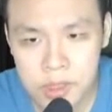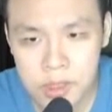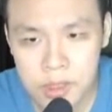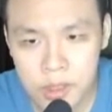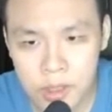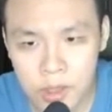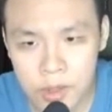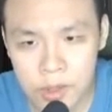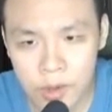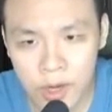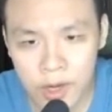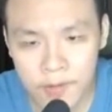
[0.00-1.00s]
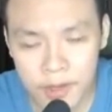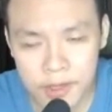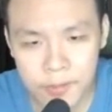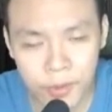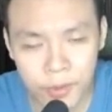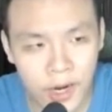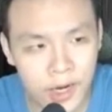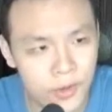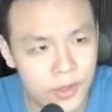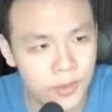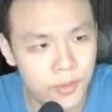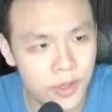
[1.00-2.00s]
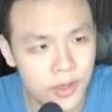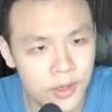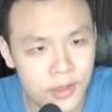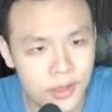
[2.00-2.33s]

you know, and don't have like Brian or something,